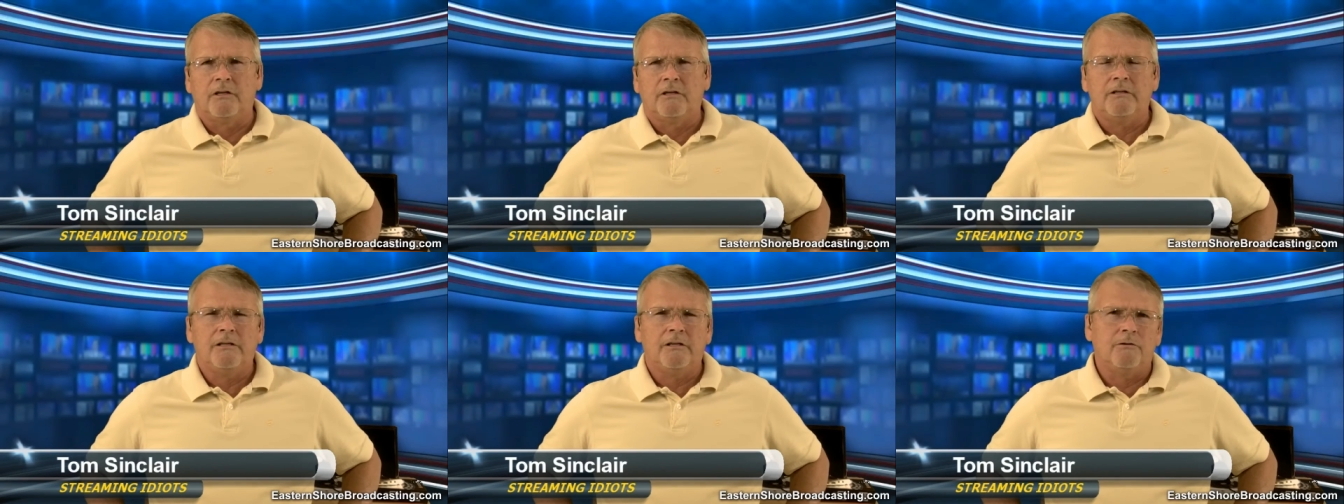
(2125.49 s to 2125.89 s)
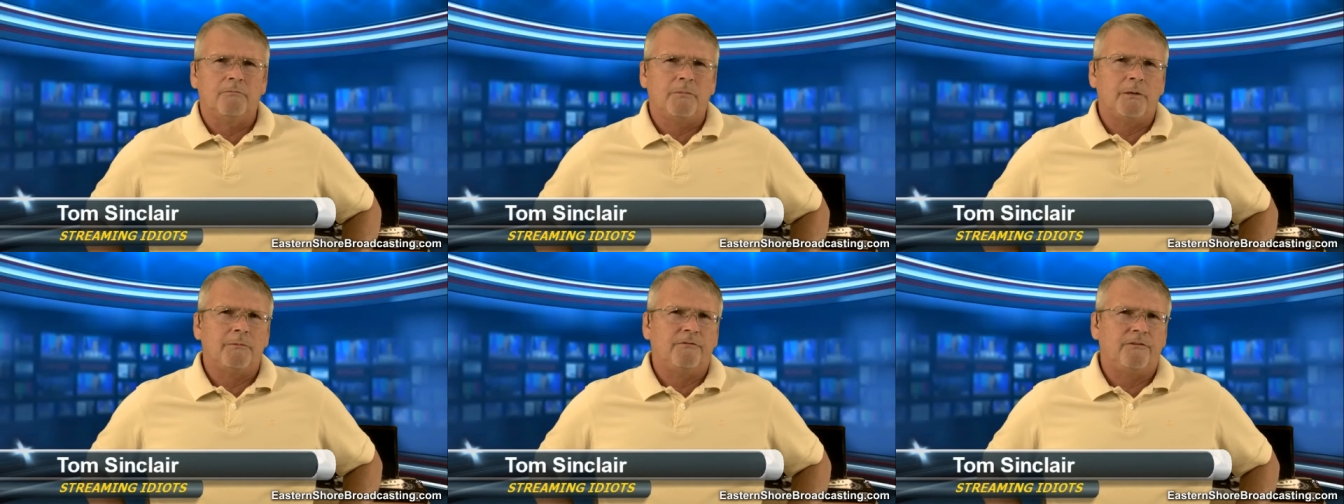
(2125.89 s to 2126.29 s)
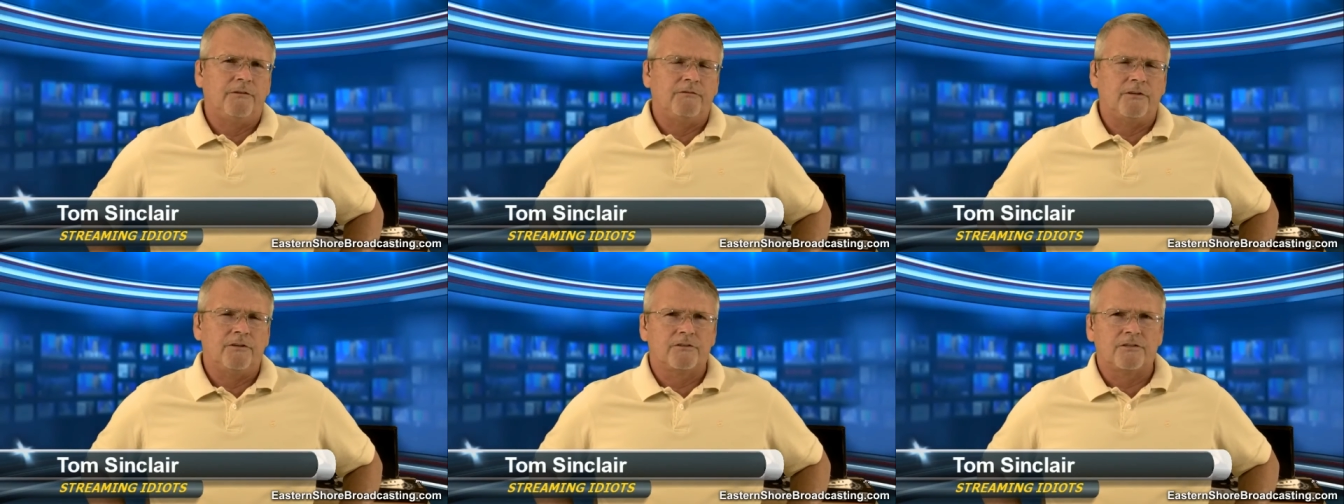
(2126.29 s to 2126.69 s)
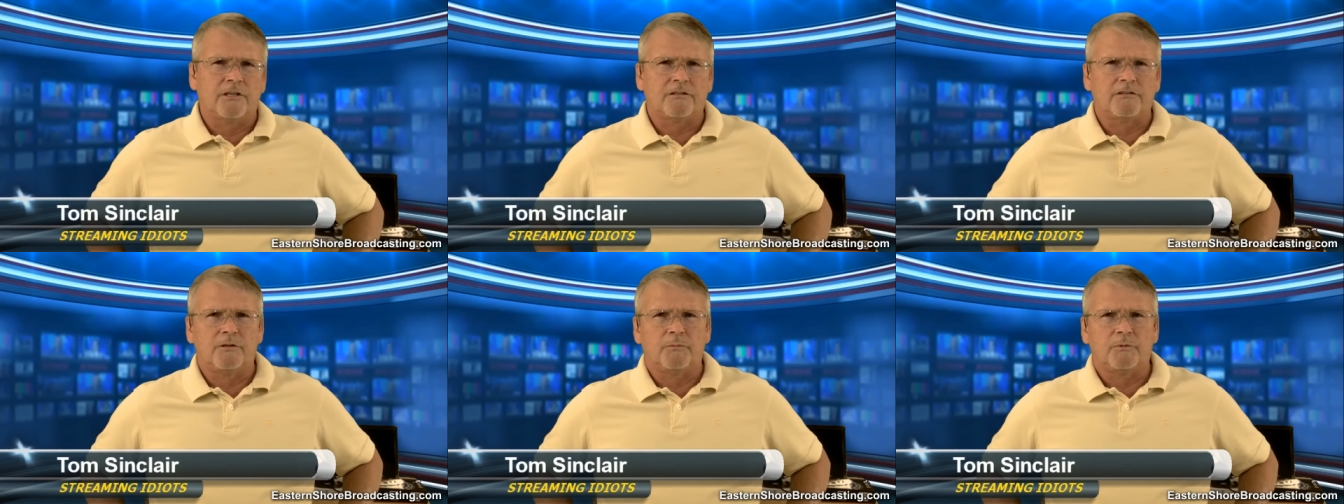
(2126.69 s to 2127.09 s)
you know, maybe 50 or
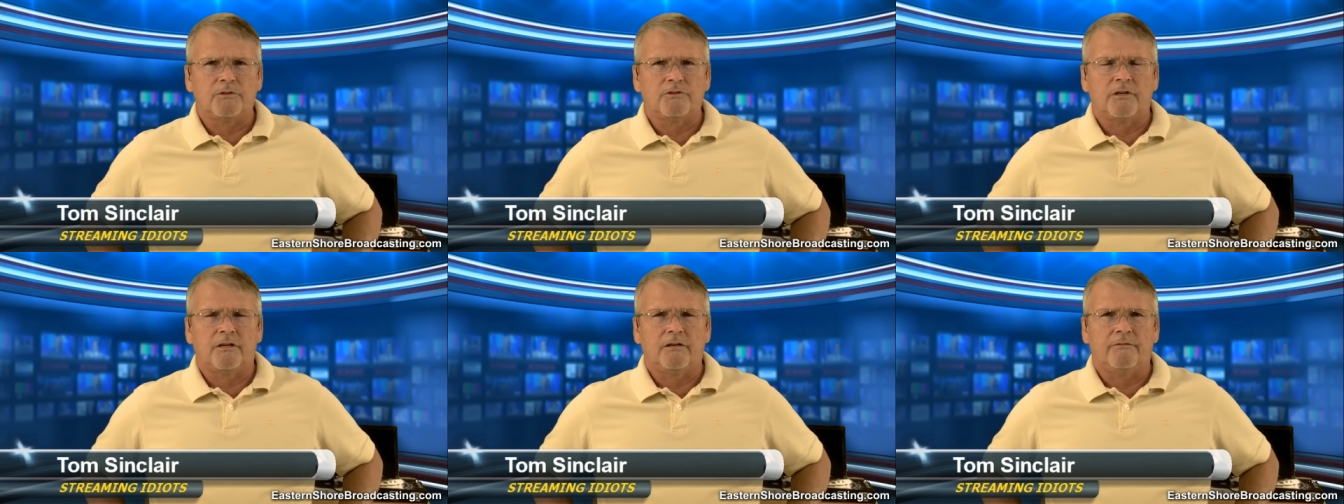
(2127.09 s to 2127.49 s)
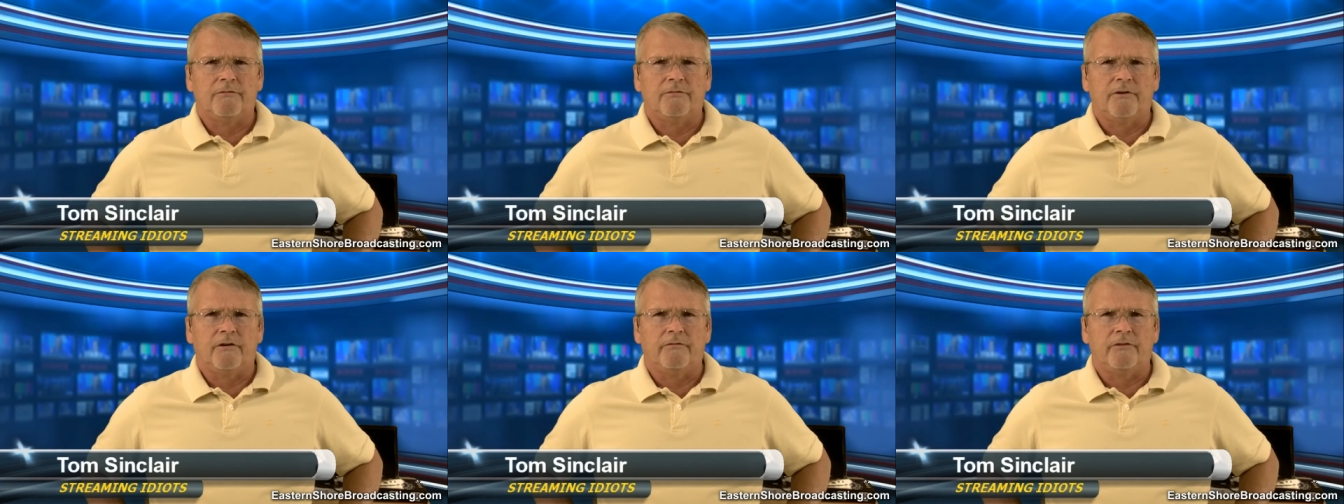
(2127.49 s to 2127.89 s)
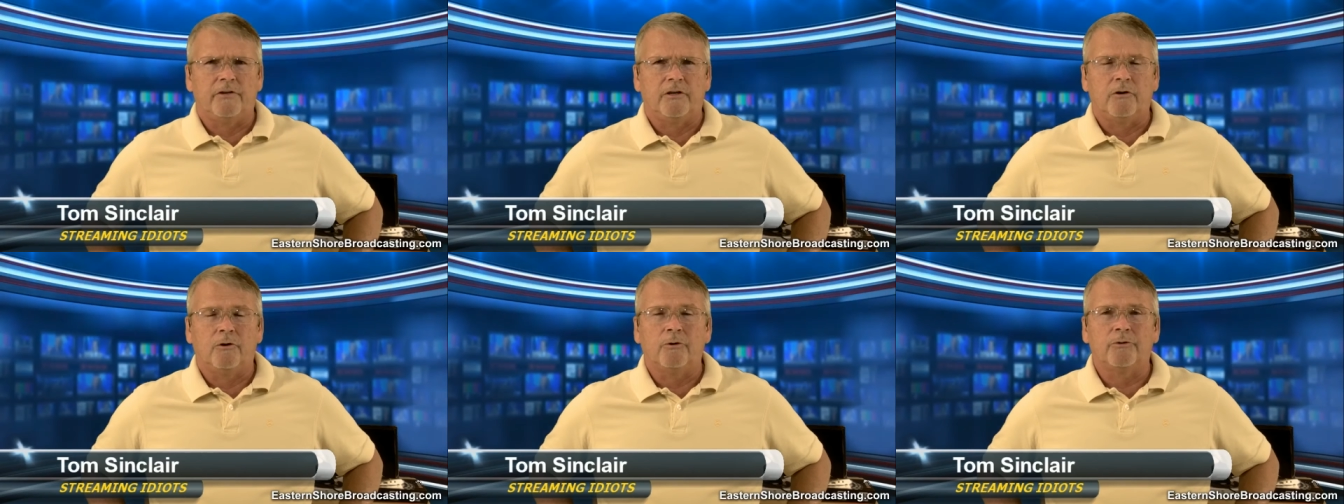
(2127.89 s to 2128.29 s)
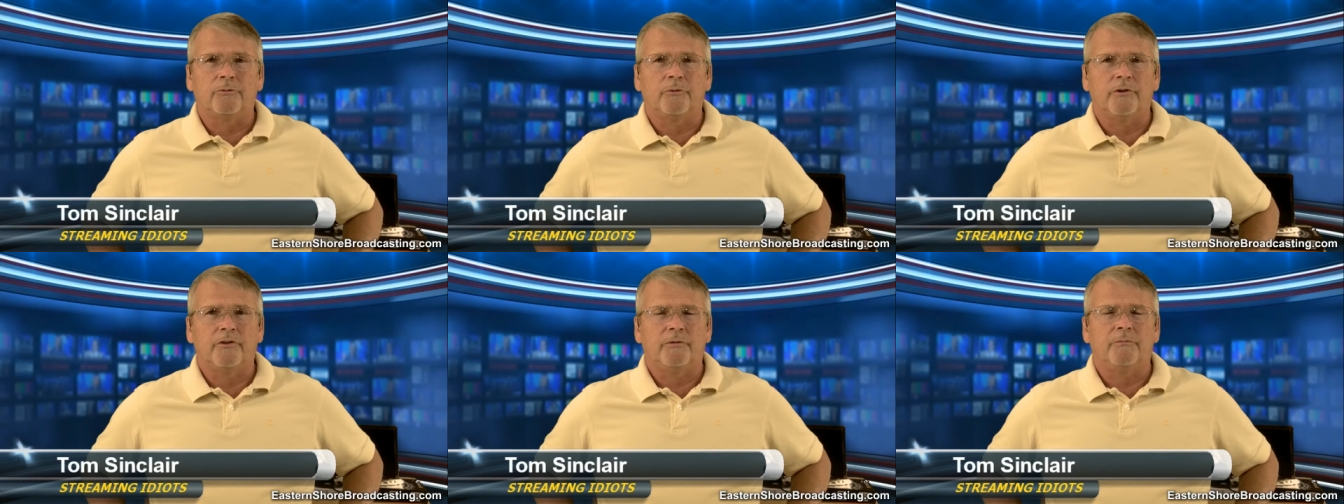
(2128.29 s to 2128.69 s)
60% of their goals
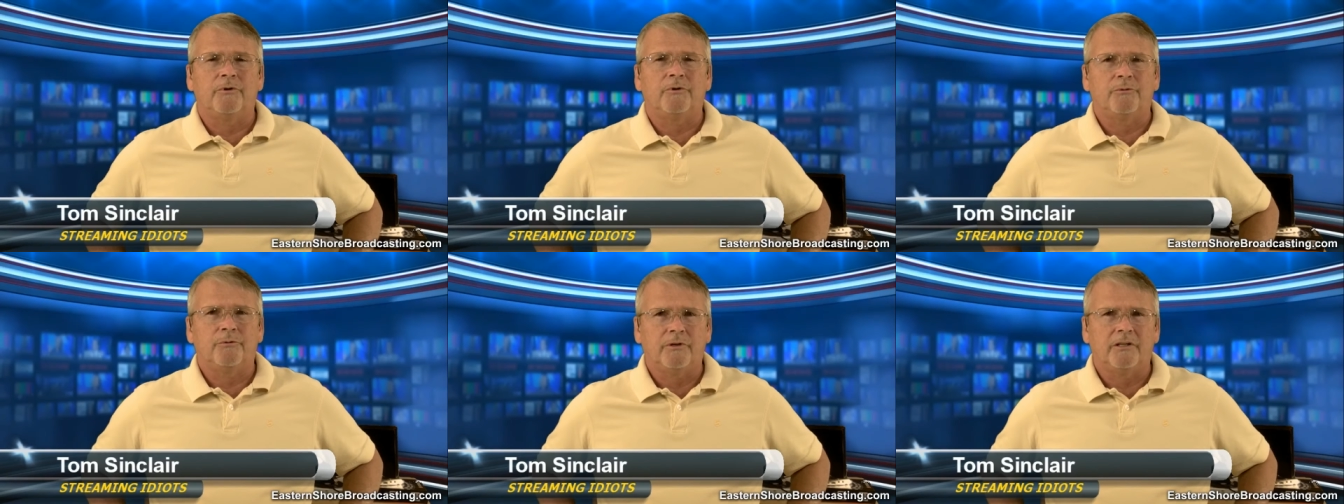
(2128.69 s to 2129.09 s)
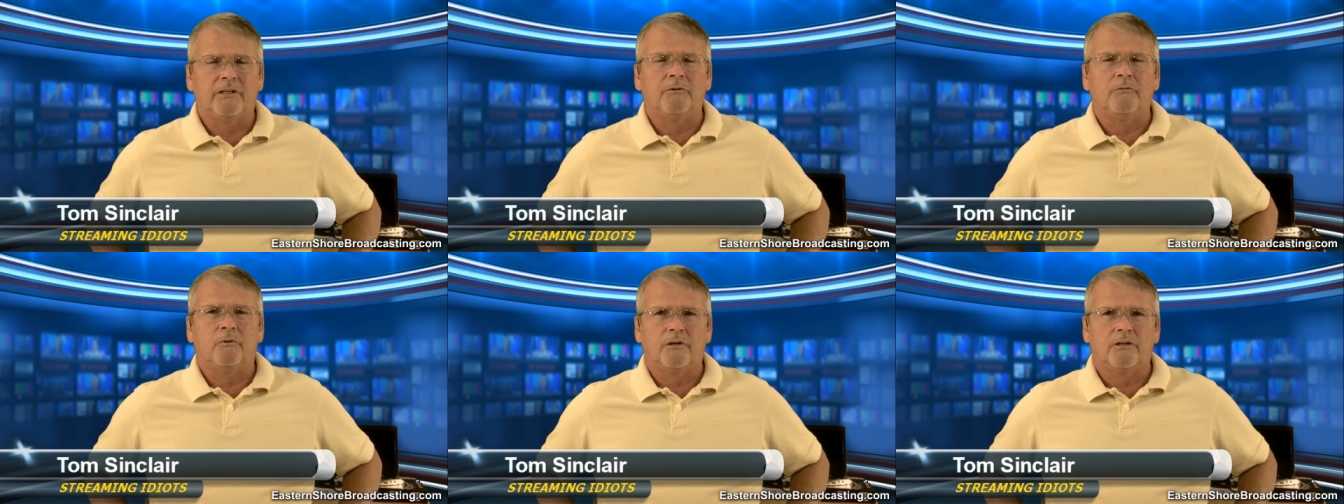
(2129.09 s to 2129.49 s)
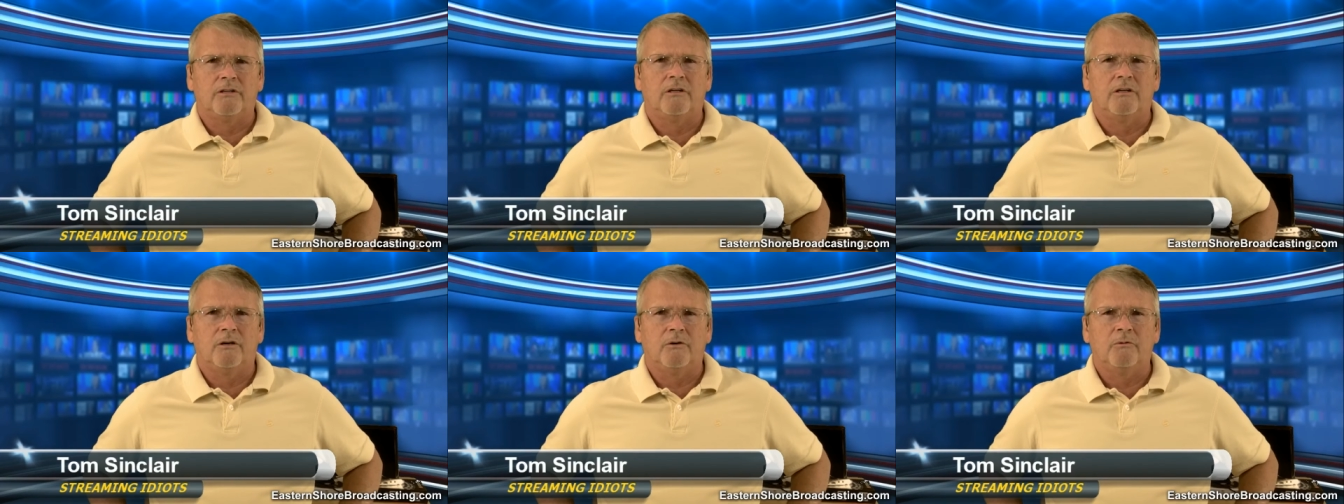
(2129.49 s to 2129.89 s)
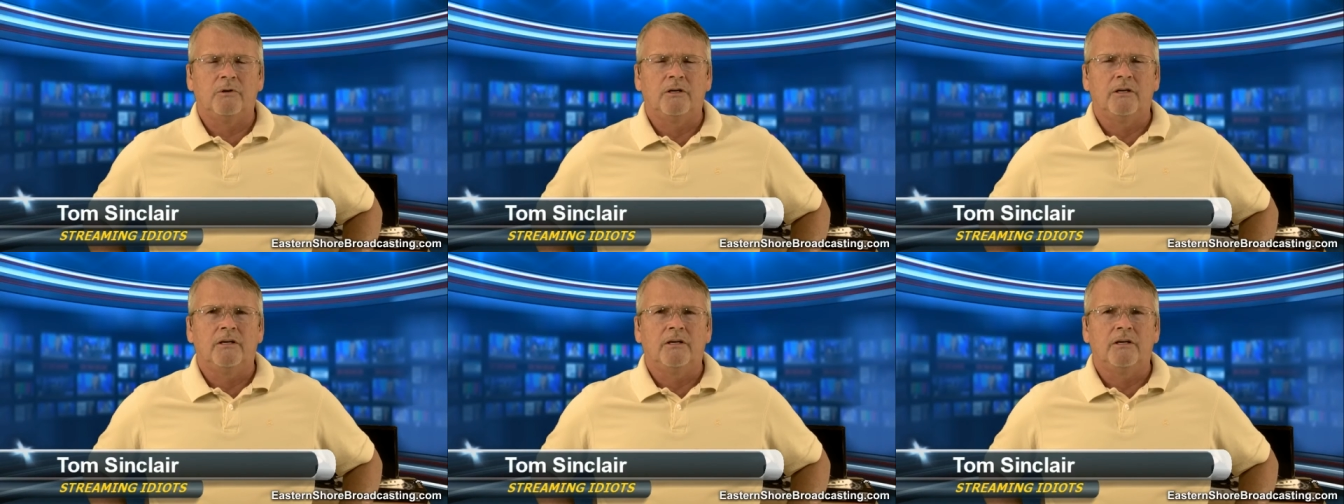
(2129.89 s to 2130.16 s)
with it, but really wanted to go